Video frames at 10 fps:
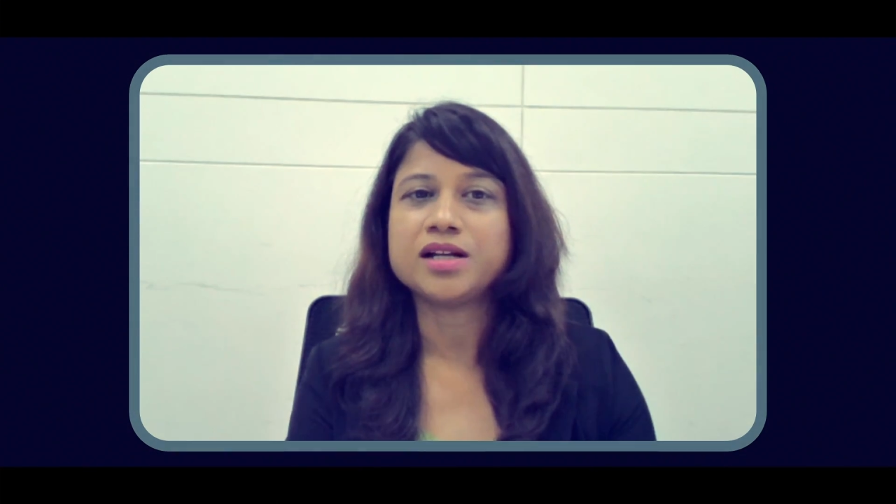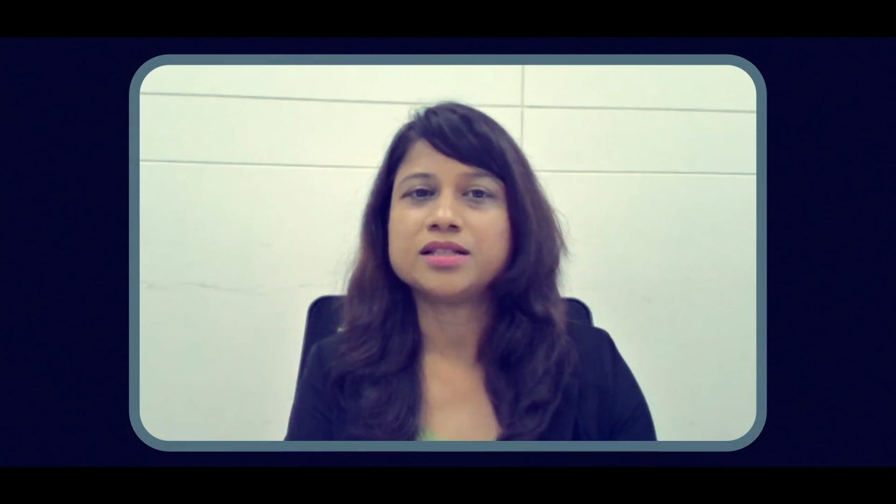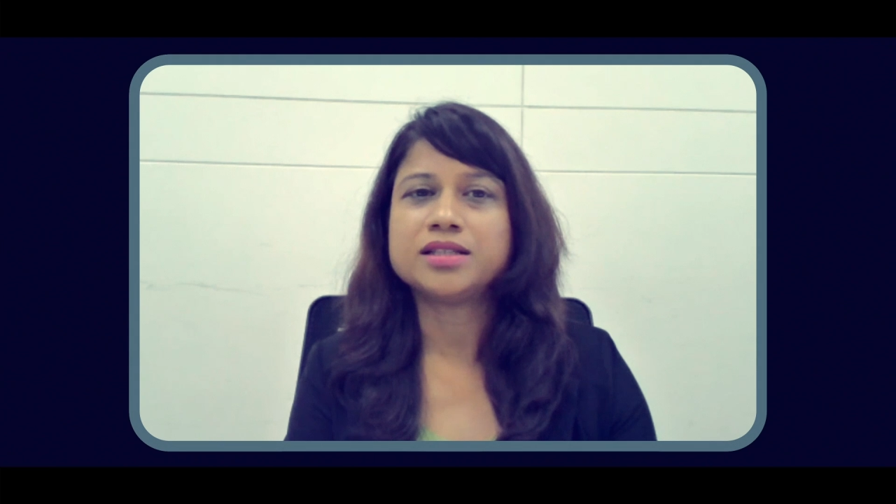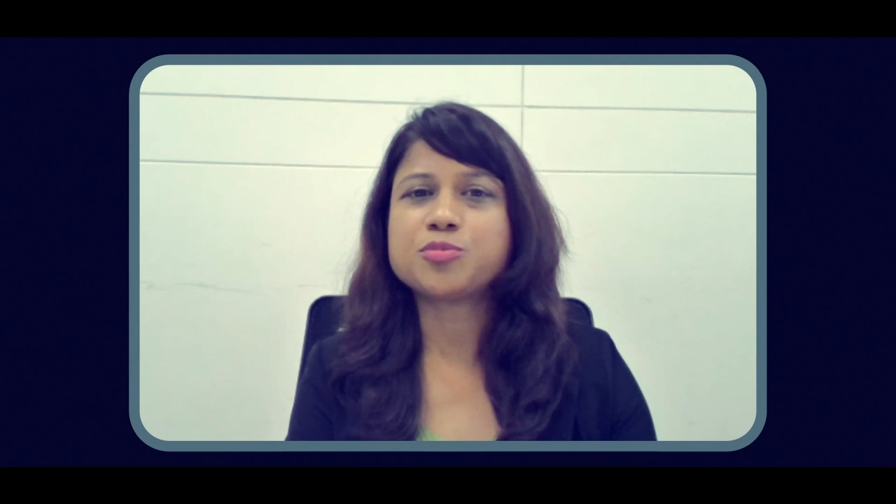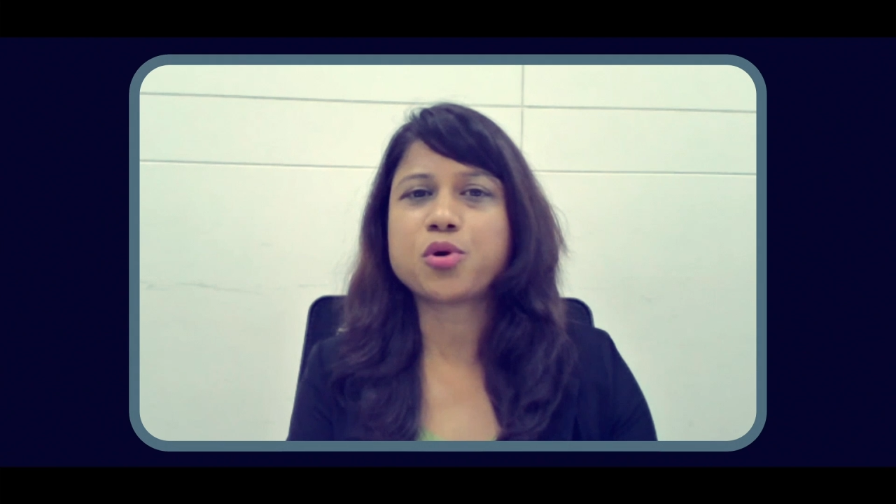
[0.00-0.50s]

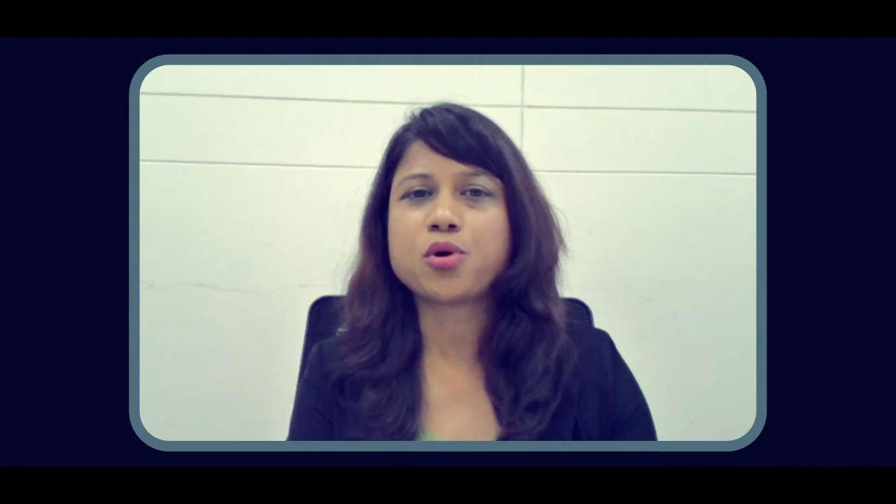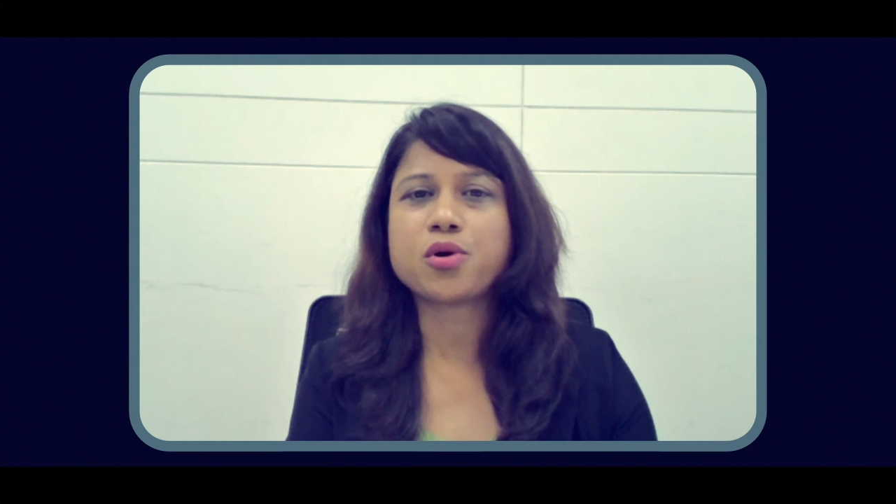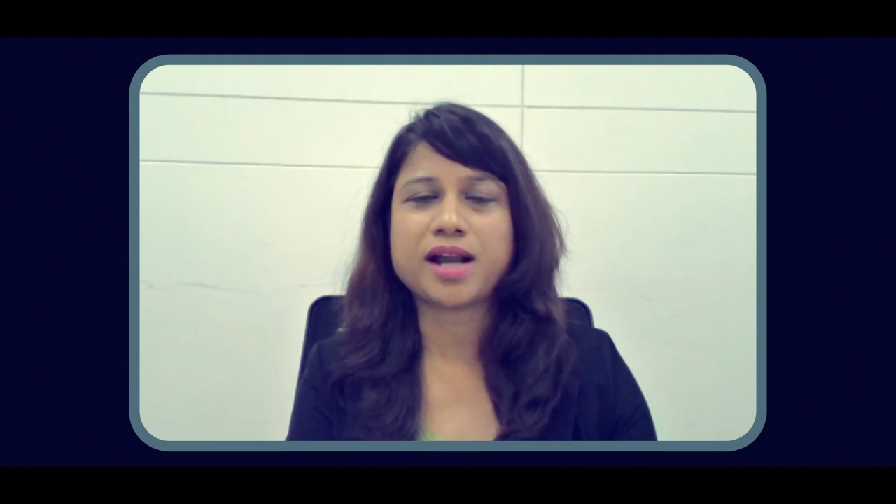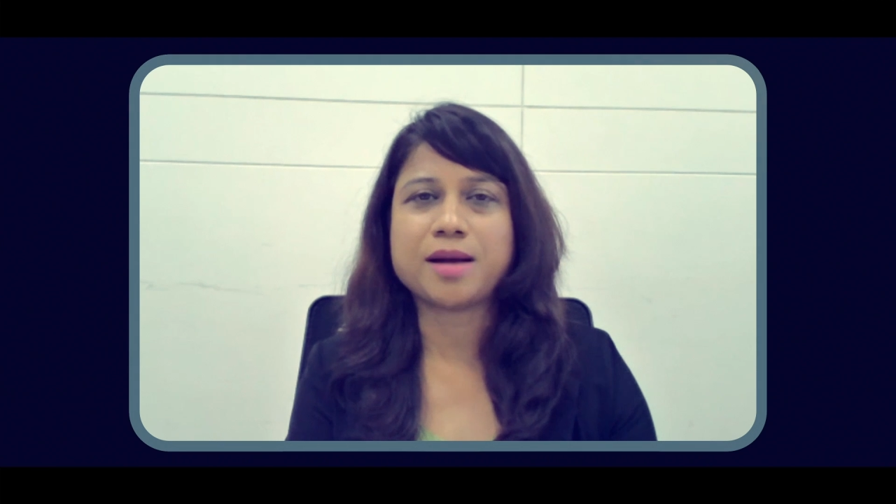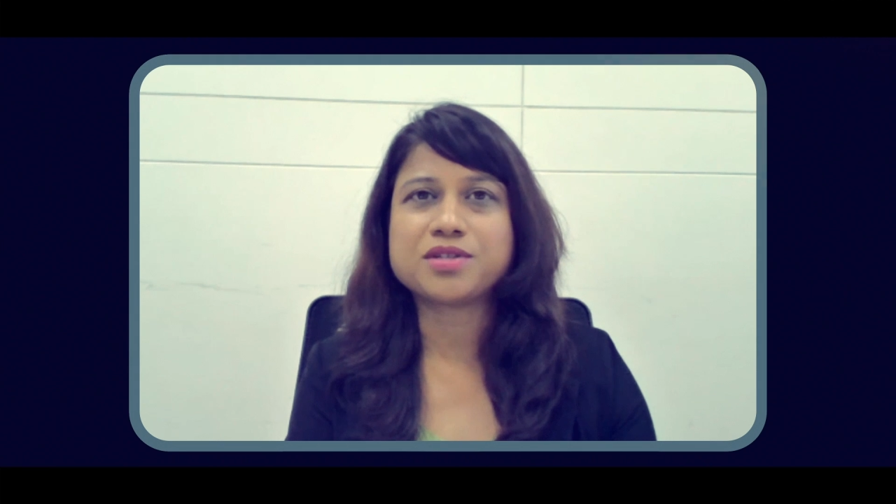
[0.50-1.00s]
These
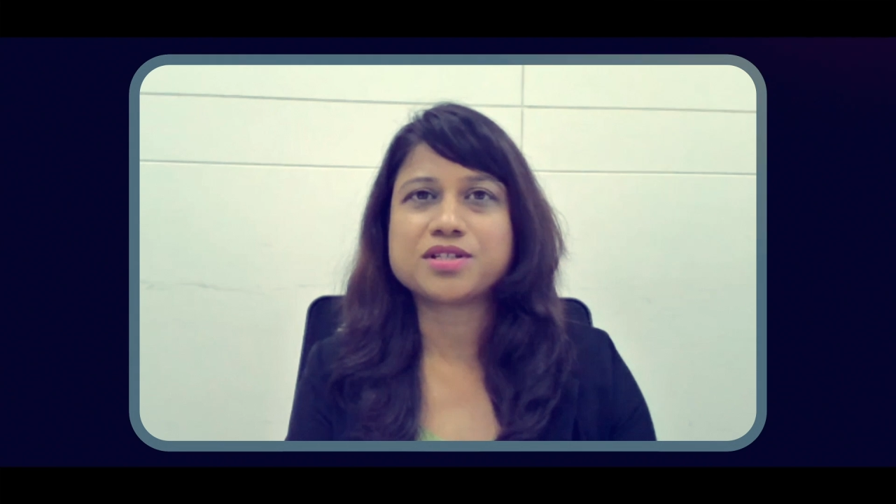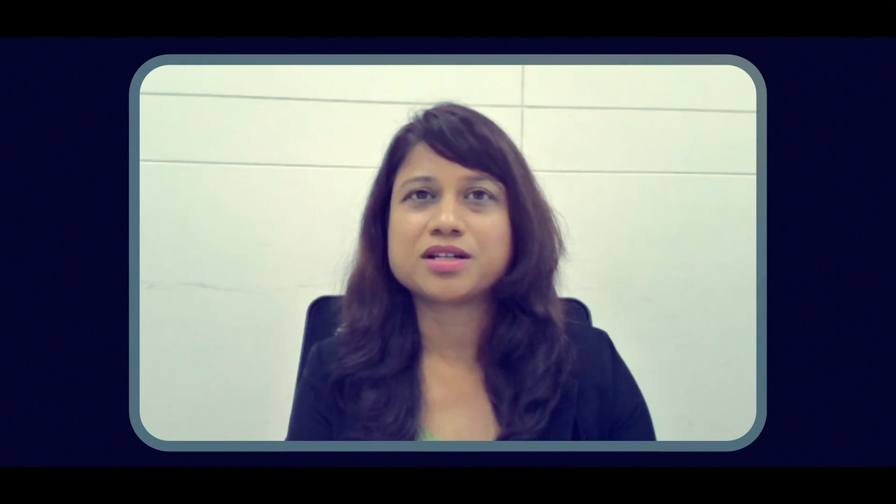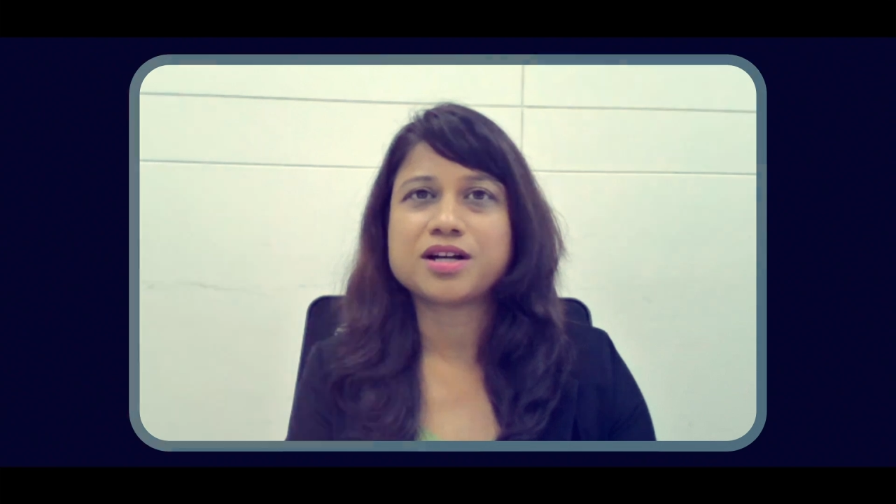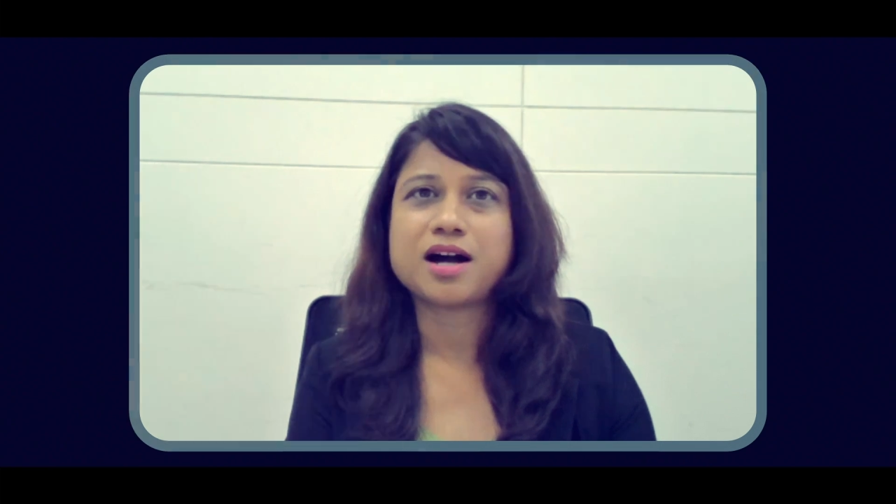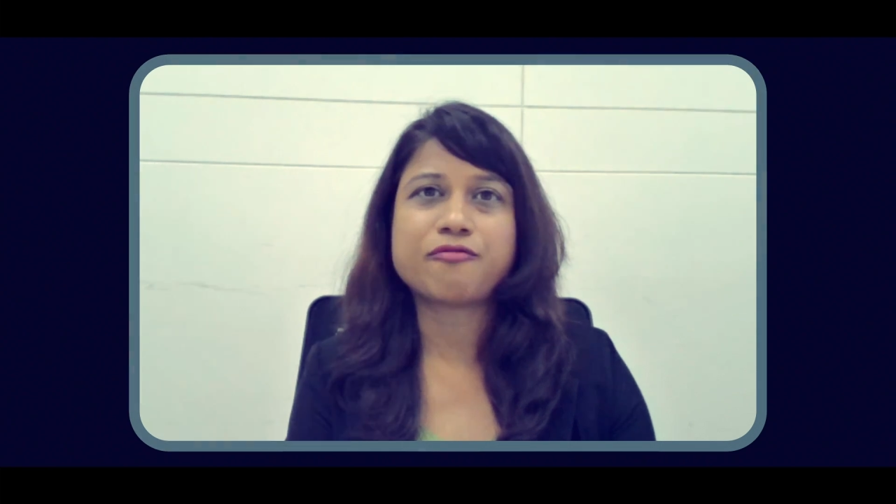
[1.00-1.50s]
programs
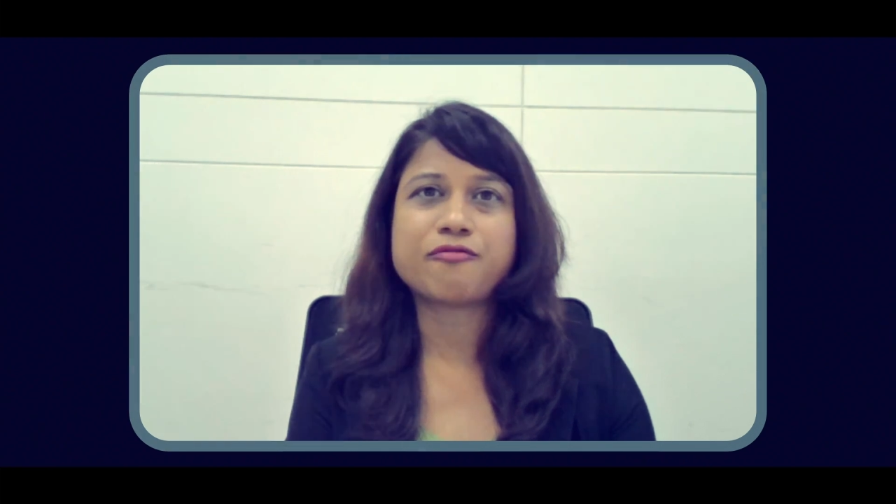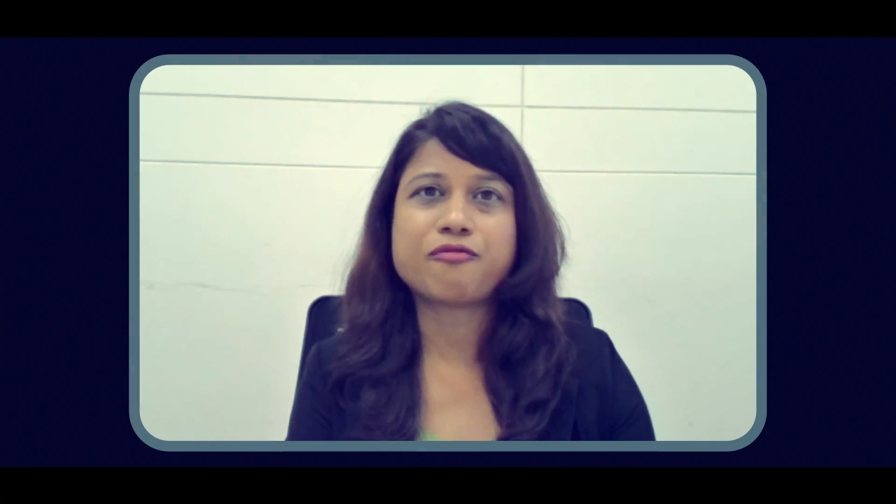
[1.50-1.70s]
are